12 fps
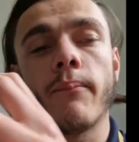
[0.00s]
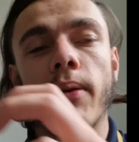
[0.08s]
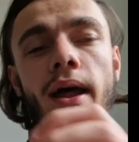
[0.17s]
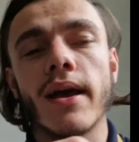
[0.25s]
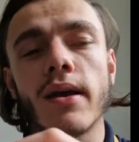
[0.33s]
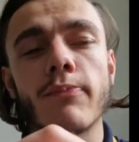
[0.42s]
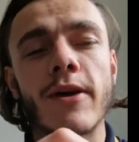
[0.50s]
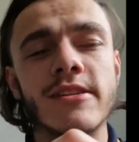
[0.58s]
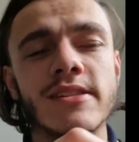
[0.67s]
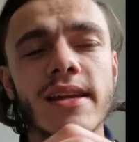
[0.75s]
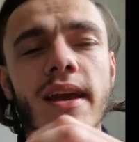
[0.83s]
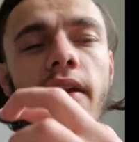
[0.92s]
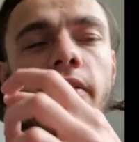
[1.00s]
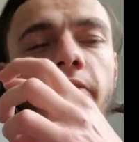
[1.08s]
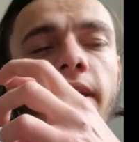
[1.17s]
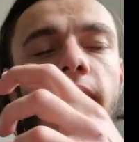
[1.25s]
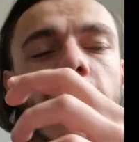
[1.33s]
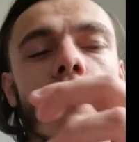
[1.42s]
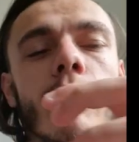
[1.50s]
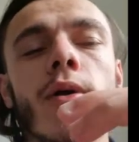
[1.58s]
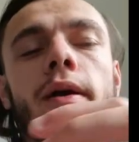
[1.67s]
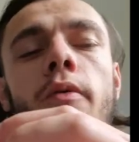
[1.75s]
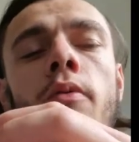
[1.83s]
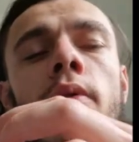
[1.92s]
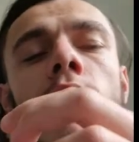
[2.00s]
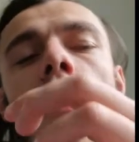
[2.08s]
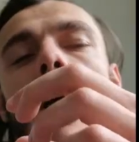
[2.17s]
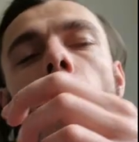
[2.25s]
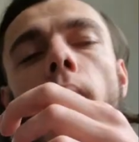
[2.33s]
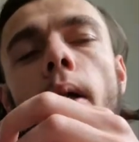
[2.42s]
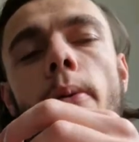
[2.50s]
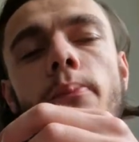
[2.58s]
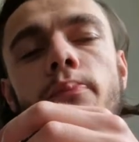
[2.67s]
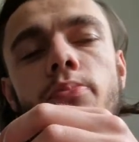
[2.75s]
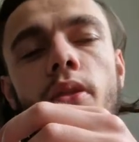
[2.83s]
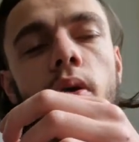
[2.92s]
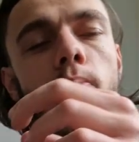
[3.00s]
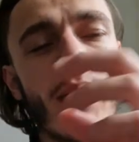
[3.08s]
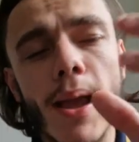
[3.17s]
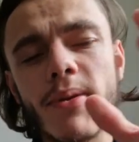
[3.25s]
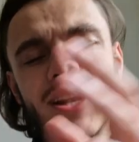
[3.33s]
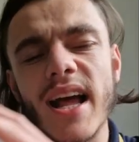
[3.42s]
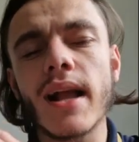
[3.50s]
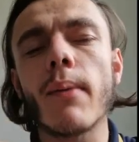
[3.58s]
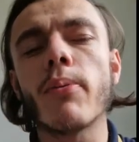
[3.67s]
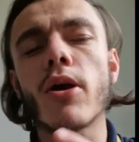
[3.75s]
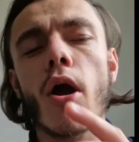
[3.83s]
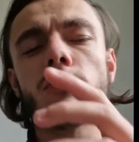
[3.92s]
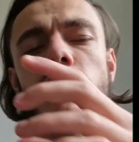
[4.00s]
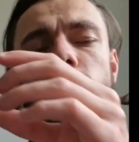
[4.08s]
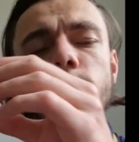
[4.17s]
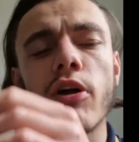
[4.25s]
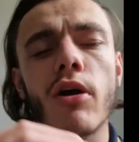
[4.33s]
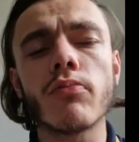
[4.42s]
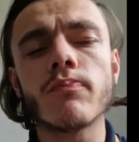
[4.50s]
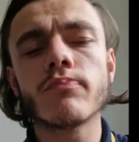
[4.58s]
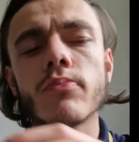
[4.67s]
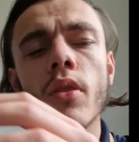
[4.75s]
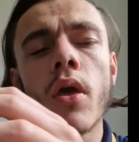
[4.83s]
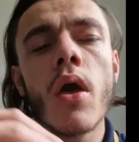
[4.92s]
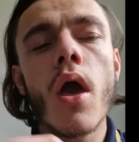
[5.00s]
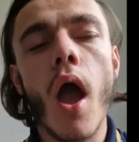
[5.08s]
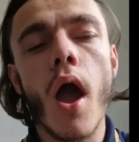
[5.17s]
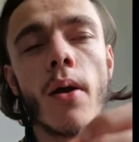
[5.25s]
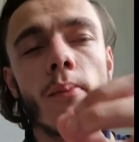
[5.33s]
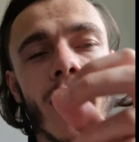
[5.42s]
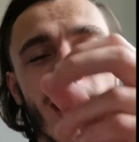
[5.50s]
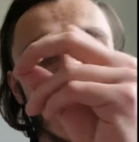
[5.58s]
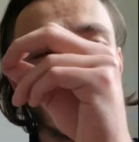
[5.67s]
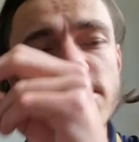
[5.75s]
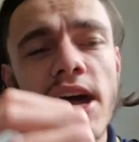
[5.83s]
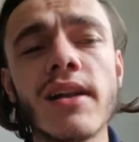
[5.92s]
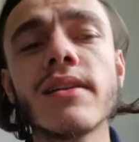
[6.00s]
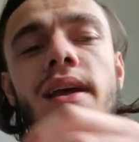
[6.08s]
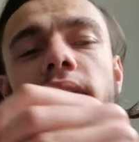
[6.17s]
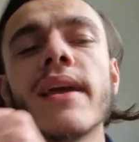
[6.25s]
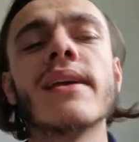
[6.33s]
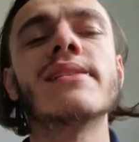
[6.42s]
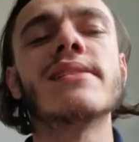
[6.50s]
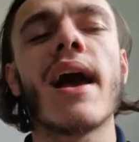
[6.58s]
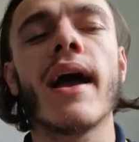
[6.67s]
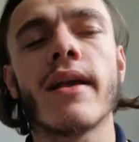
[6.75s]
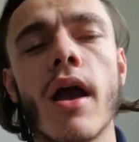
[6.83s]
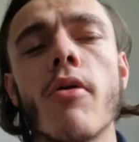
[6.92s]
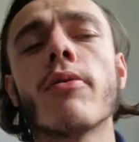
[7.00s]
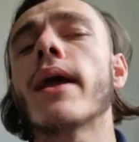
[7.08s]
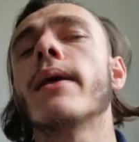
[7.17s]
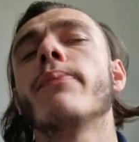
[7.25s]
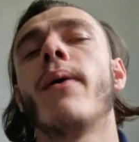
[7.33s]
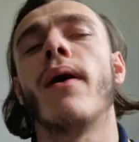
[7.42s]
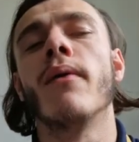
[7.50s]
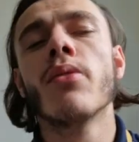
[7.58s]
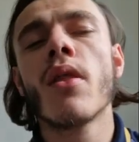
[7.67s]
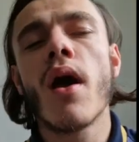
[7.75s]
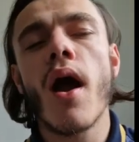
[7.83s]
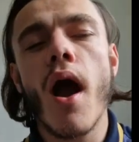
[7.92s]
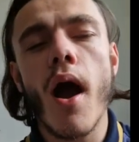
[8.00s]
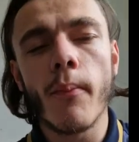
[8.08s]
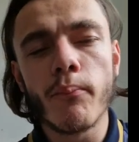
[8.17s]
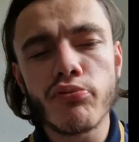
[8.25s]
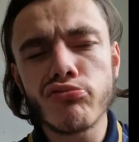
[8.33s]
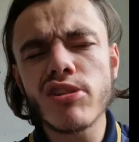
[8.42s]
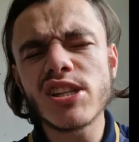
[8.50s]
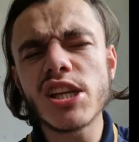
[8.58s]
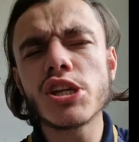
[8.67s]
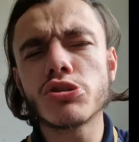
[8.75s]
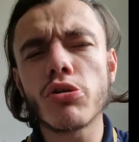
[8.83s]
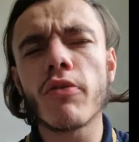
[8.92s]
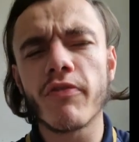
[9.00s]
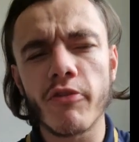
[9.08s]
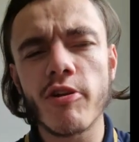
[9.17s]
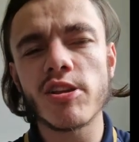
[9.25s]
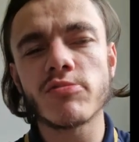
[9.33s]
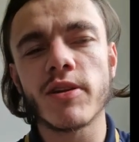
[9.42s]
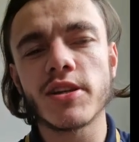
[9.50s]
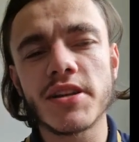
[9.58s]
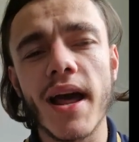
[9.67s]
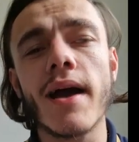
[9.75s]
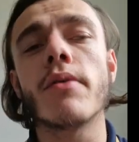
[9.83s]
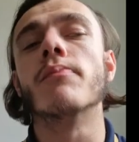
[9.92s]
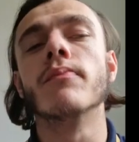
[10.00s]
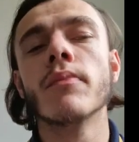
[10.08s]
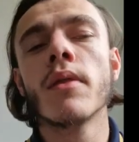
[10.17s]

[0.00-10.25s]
a playing capacity, and I think he will maybe take up a coaching role. His son is a goalkeeper, I'm pretty sure, for Ipswich Town.